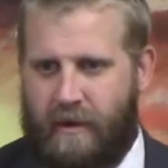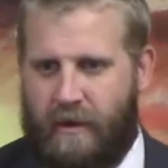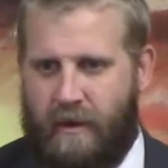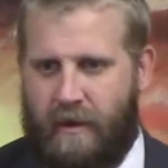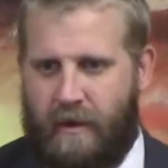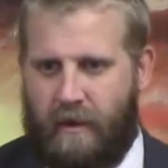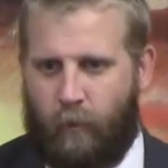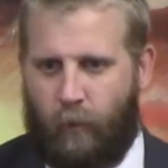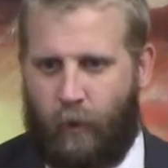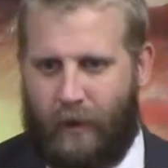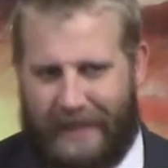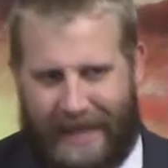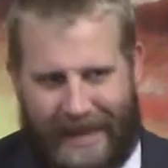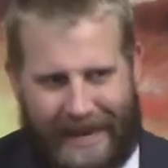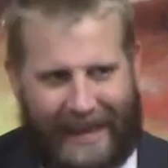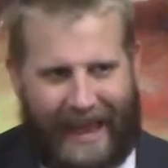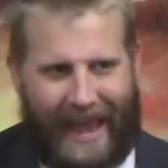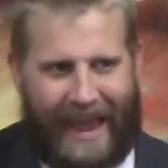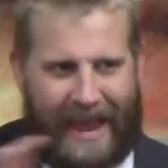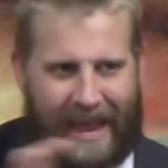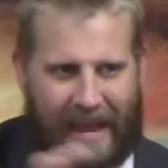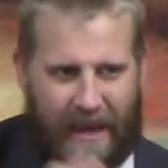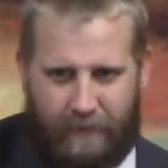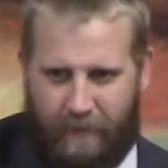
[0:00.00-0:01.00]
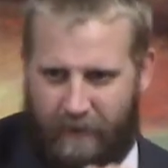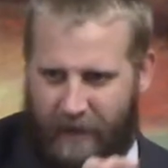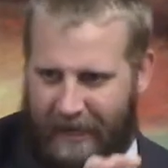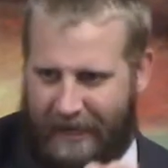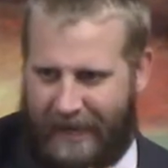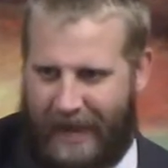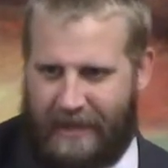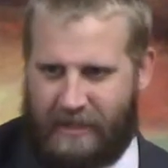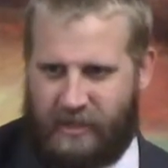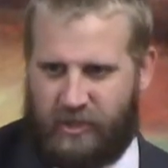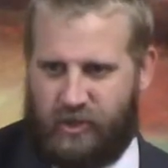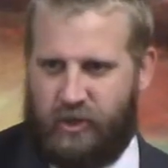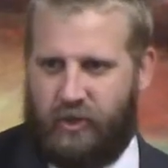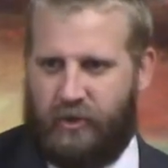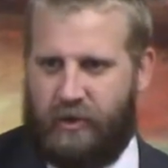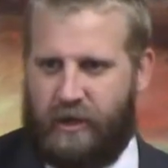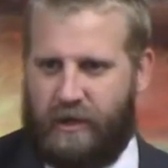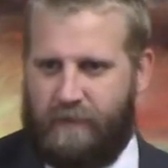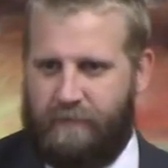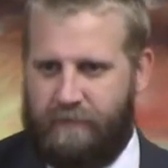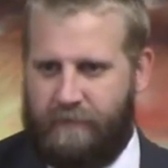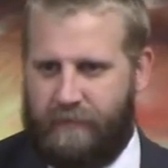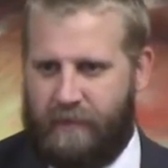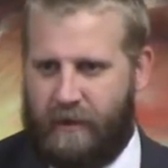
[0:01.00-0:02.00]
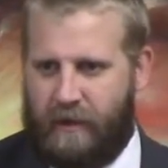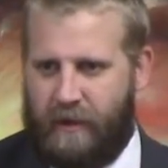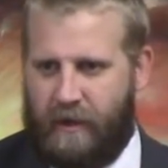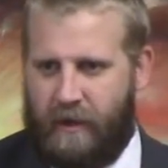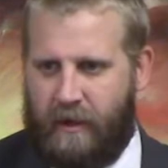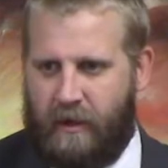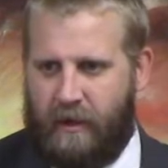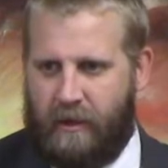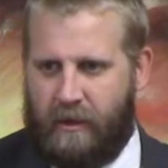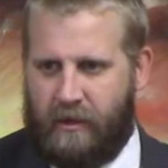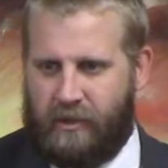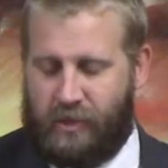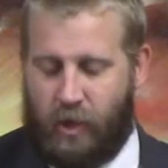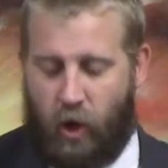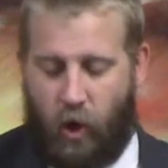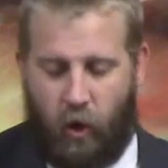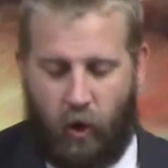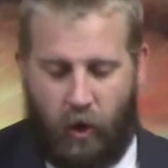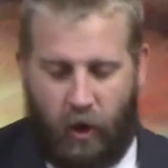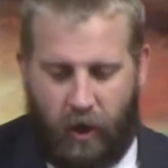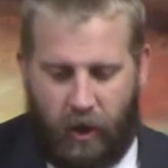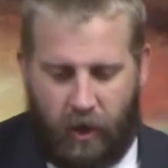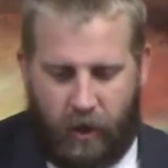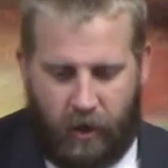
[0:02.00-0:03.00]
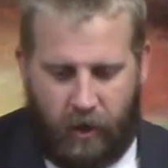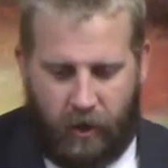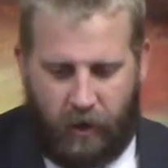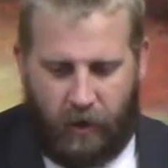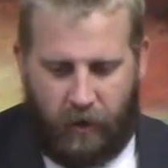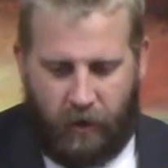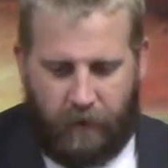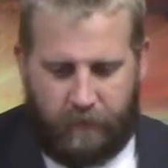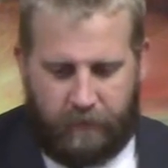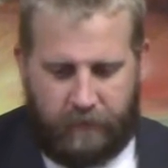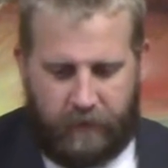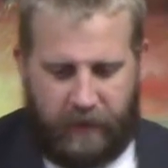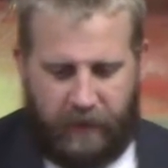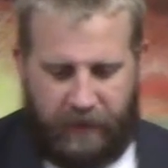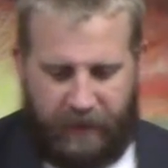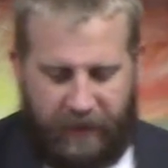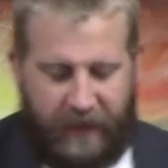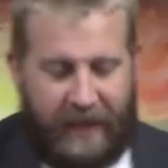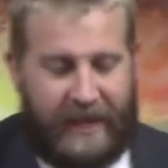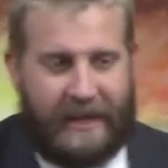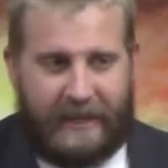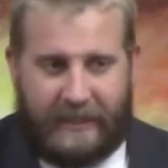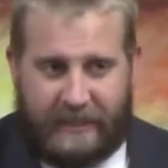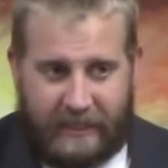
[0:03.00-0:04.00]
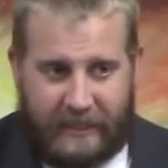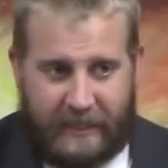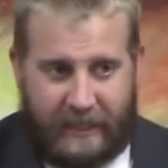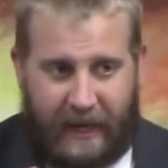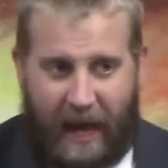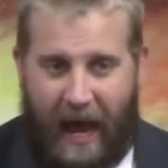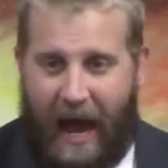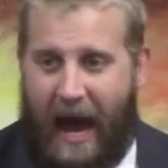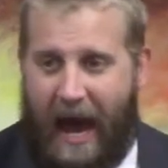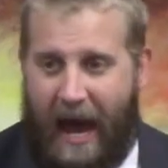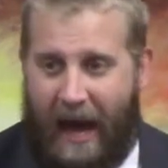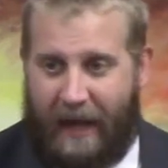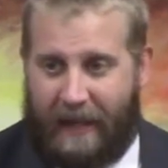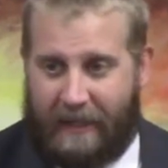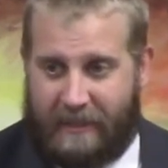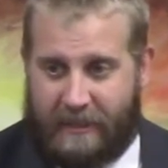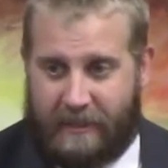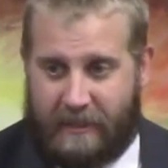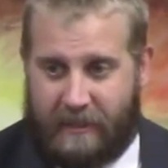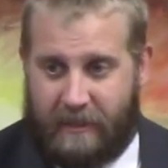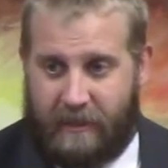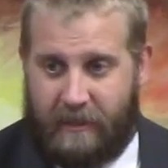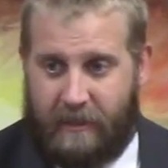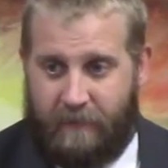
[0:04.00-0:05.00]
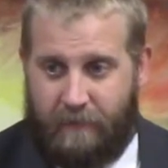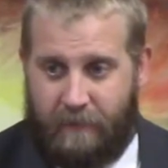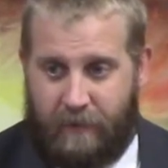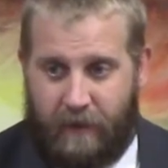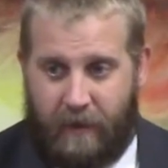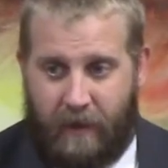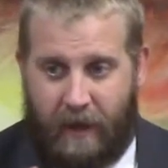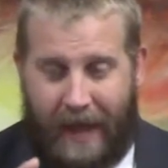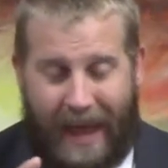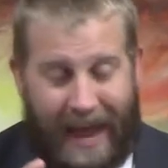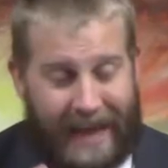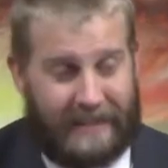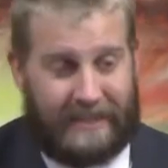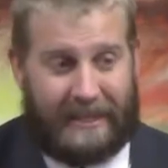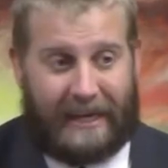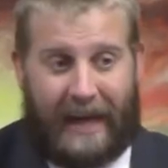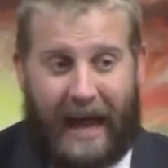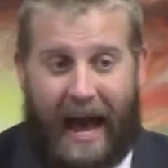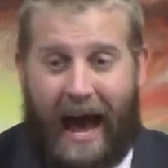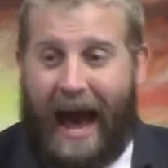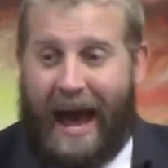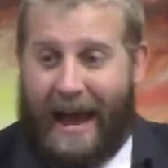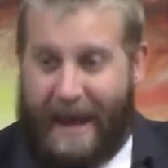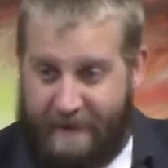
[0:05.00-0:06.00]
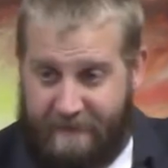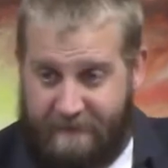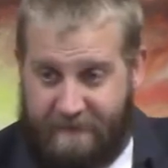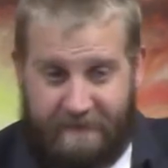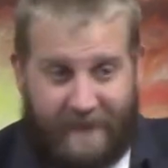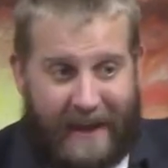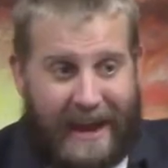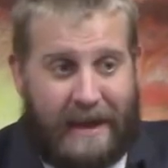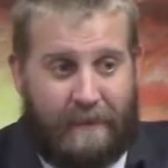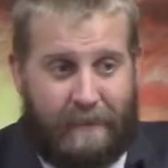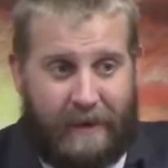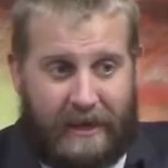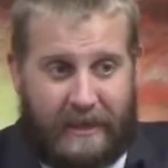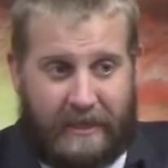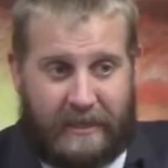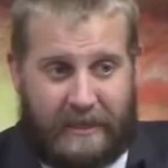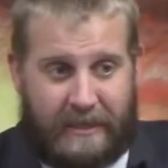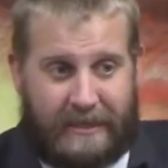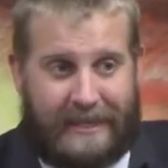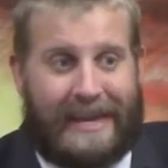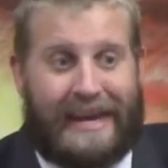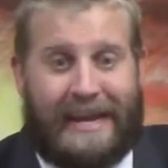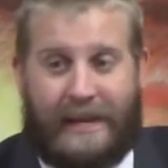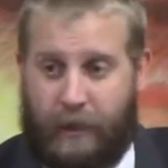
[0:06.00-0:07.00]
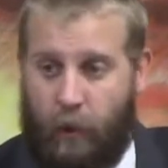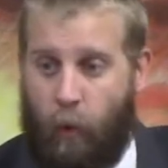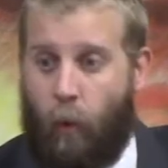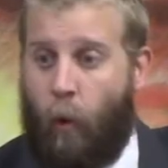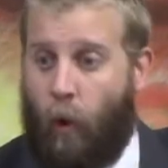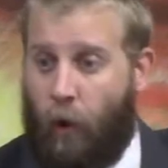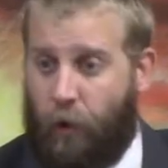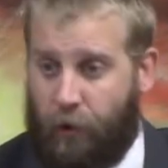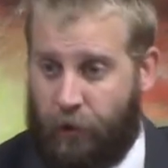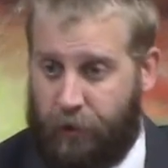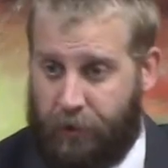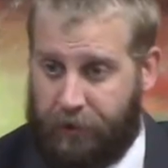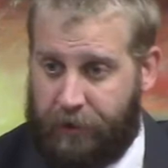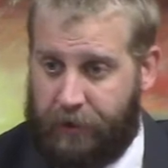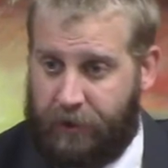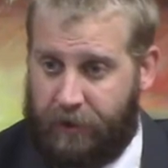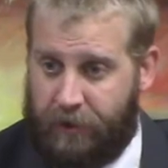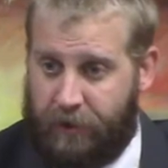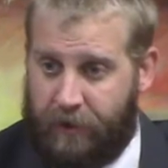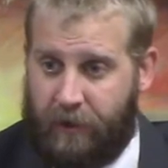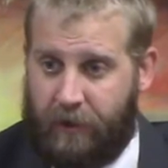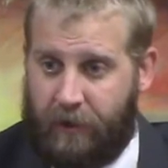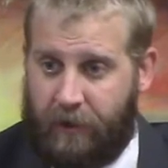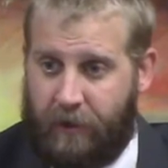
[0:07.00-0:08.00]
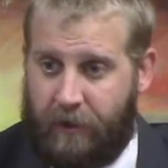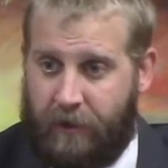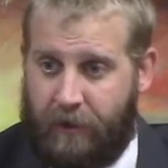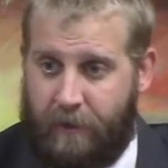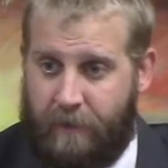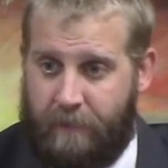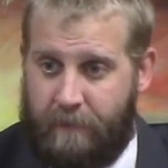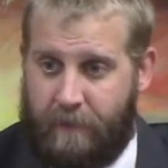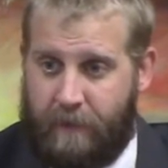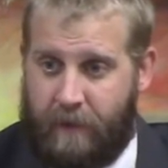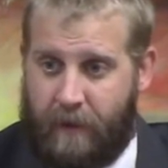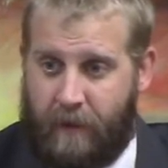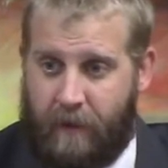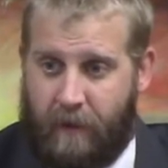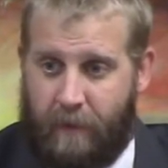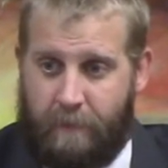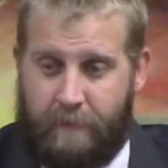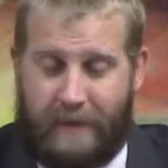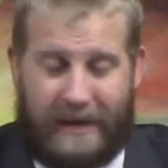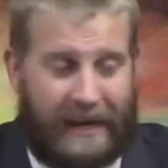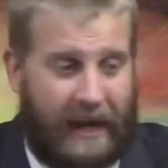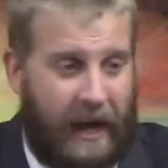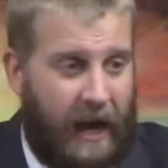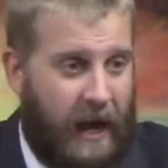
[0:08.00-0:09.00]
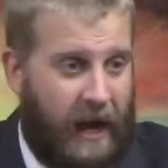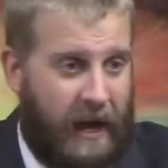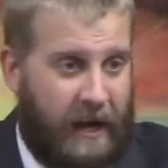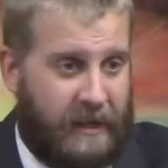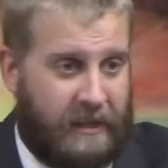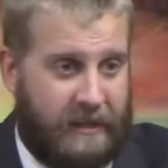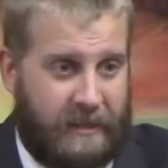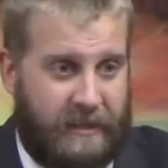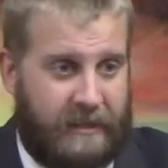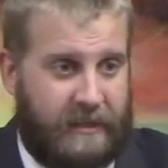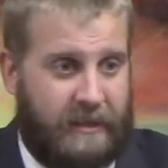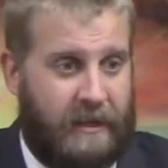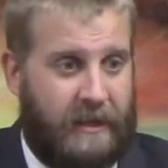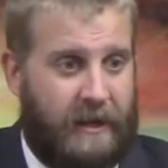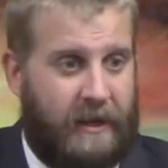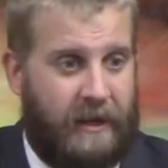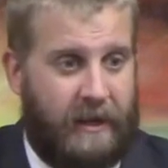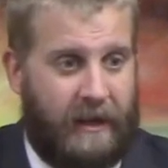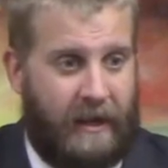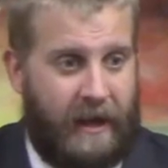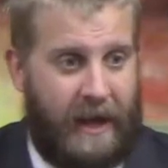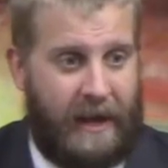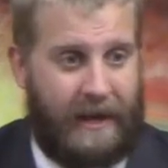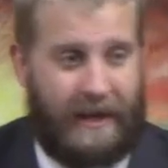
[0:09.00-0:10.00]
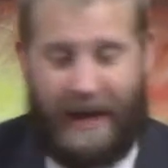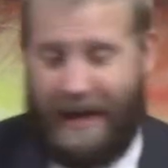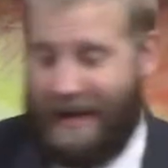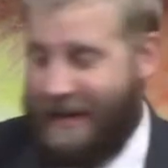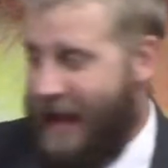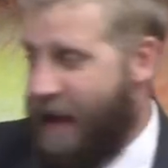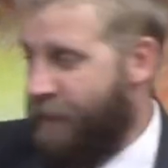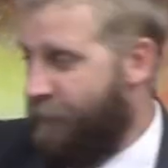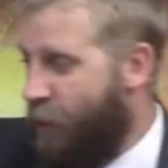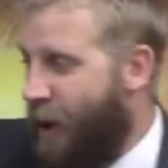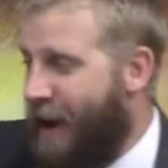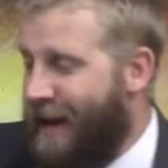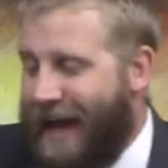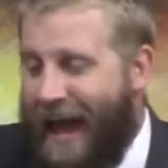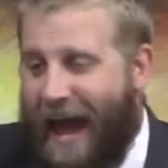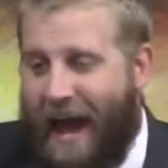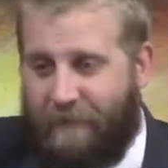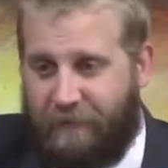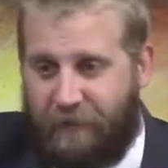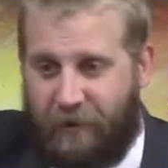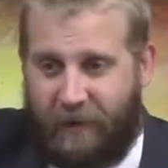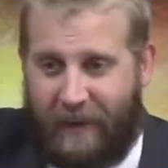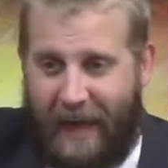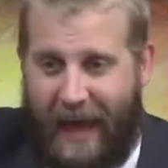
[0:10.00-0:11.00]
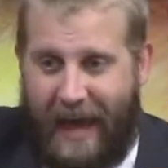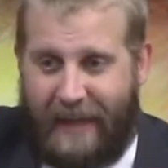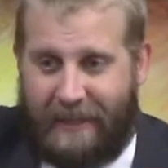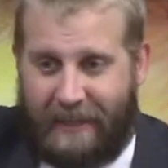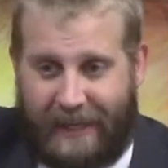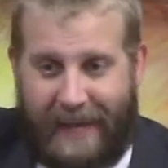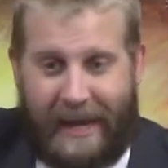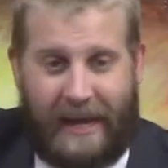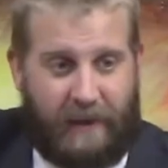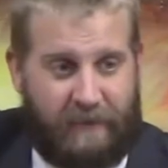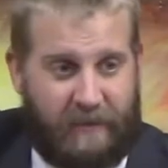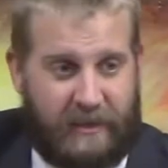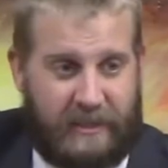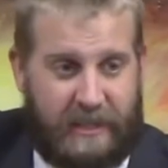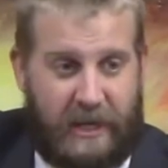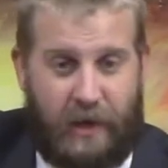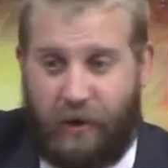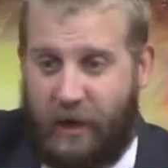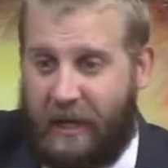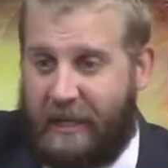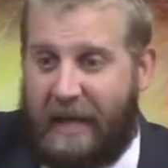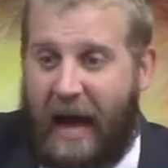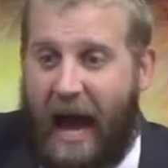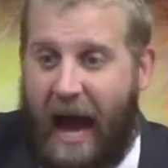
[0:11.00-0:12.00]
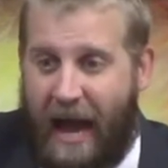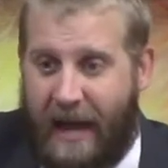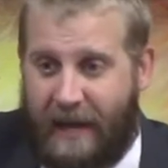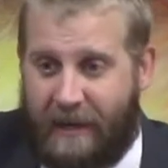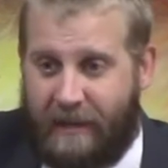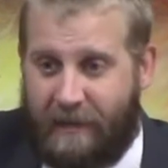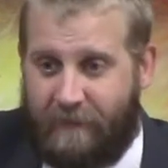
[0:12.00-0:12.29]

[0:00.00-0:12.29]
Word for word: when they came against Judah. So this got Hezekiah famous in the world because and, and then right after that, the king of Assyria died,